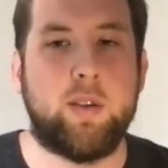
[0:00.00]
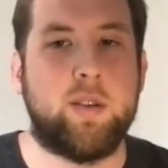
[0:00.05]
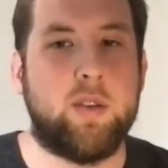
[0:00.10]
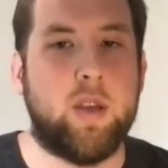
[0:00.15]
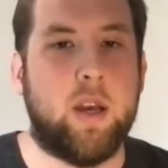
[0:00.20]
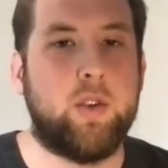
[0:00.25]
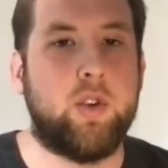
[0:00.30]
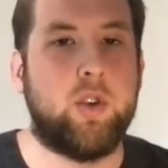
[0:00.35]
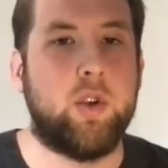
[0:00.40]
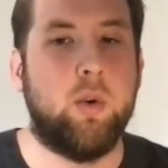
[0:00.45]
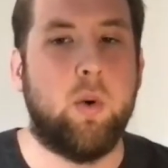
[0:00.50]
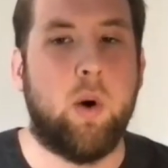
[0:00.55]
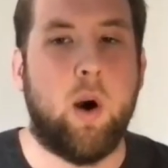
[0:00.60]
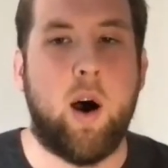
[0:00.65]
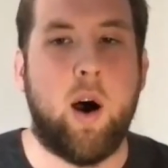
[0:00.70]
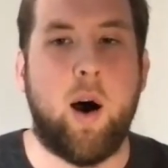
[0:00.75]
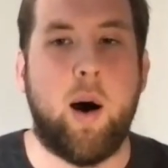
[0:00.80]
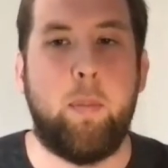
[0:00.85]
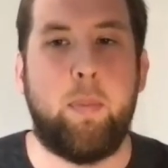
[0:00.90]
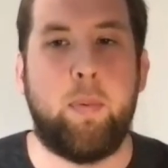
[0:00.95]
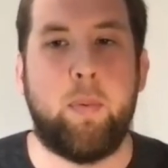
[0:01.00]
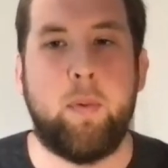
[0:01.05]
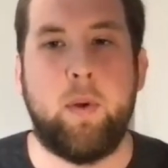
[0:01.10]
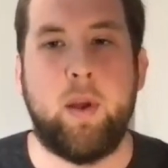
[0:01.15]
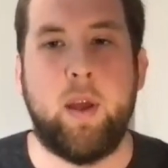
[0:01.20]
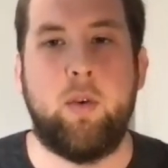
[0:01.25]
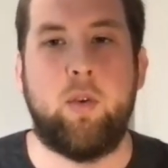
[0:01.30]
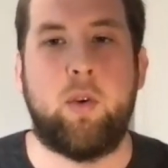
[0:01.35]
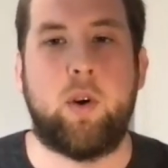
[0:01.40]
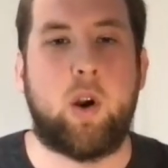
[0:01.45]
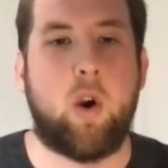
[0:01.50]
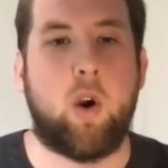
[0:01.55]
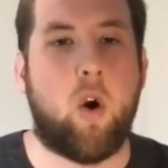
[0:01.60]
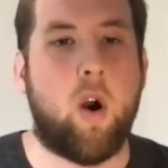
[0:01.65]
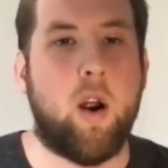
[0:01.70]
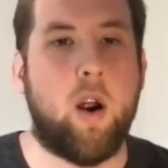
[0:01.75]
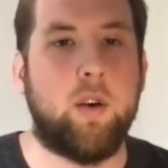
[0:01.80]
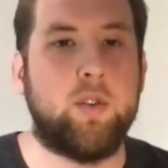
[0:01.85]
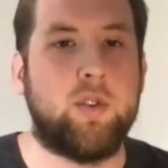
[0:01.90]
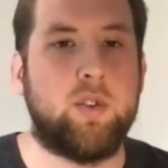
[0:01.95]
set you up in
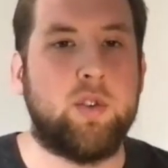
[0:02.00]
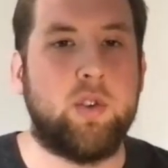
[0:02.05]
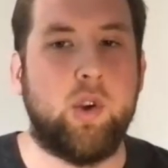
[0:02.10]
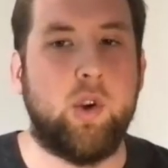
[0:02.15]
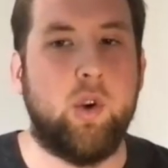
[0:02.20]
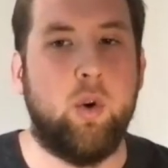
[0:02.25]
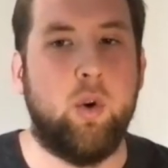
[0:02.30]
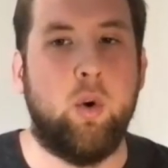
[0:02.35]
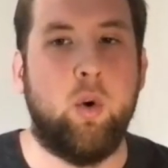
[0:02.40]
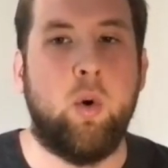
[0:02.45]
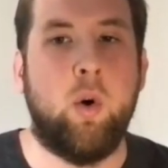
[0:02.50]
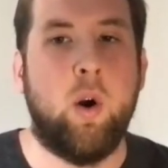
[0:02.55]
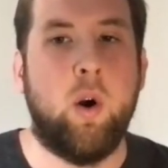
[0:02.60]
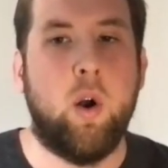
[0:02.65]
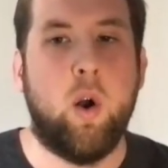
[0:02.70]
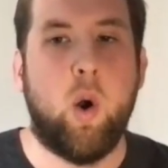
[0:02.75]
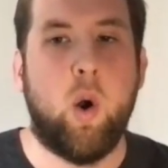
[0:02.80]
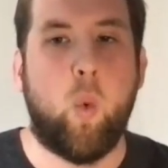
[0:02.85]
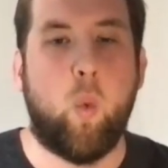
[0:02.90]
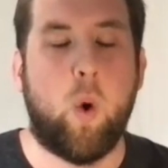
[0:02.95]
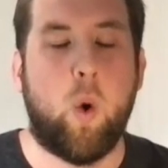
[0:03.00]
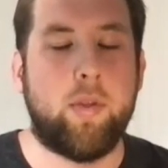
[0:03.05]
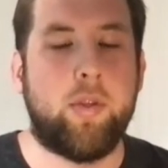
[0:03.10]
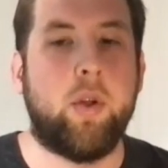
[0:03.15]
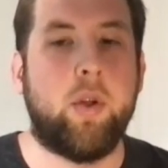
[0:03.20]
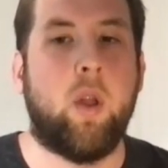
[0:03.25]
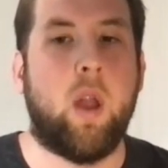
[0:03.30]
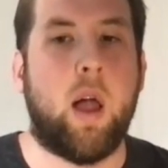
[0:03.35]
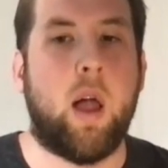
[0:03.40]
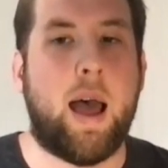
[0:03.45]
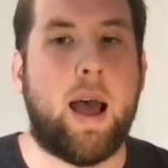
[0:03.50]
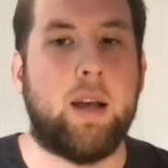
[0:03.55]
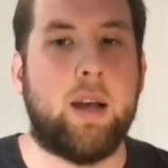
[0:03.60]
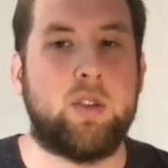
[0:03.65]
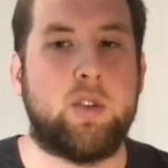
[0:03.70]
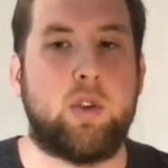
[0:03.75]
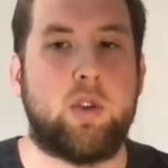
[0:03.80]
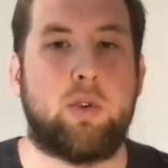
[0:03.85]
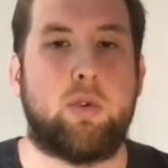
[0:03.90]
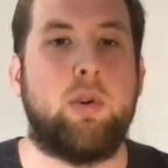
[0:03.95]
regards to what the
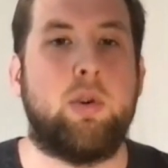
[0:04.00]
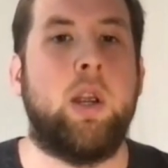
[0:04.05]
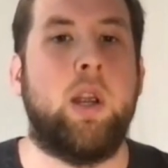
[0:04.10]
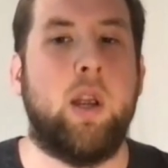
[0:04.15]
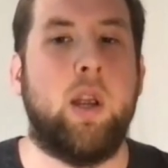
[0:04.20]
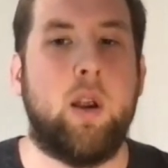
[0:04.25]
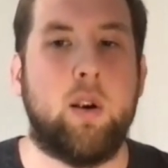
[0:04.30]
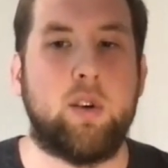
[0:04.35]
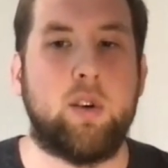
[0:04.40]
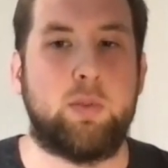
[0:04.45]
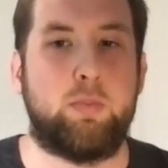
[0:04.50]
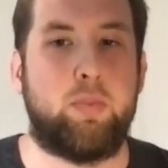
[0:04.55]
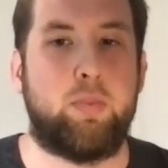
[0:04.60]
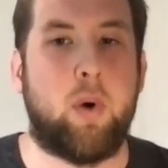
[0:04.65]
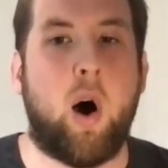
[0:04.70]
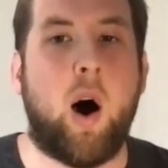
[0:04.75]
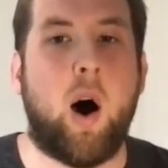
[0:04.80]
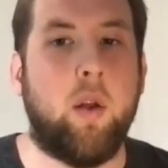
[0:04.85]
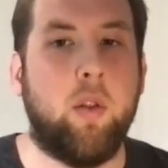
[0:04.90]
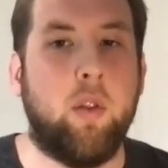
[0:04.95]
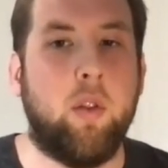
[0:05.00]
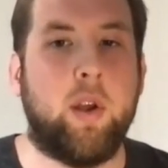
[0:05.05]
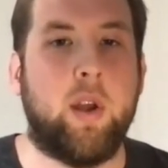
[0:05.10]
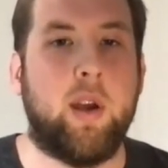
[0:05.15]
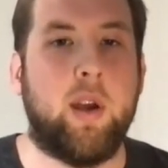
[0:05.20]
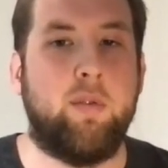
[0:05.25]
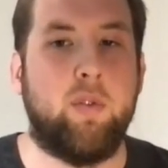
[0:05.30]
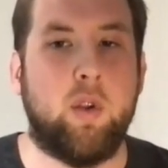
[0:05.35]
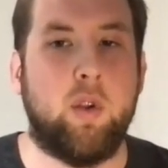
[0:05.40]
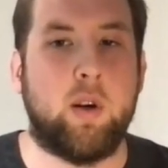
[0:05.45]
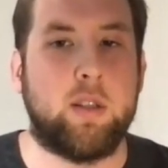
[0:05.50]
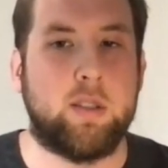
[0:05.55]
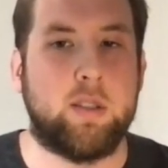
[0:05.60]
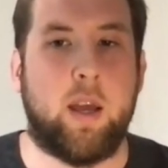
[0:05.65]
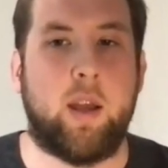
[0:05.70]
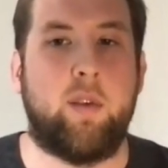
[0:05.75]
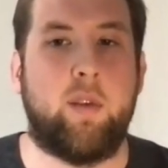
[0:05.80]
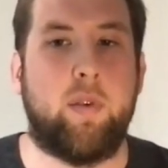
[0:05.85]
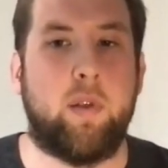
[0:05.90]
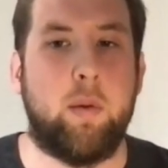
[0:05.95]
last 3 years broadly have looked
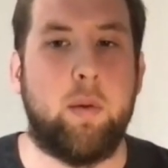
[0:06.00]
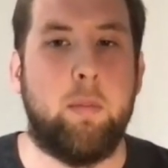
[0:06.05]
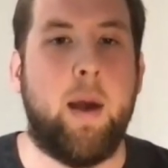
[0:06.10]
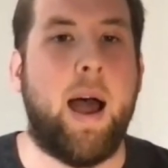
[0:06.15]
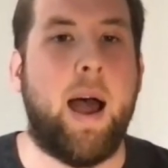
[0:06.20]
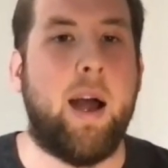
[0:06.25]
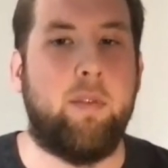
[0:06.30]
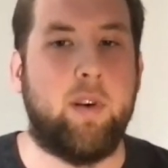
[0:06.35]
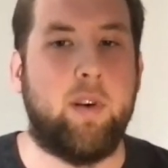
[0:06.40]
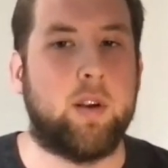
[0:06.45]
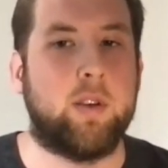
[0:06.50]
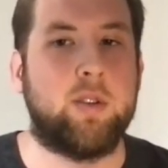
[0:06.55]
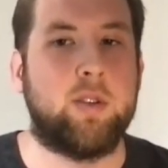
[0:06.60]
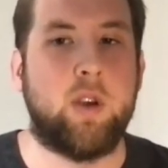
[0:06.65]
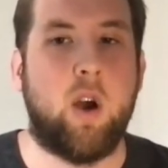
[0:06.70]
like for the Mavericks.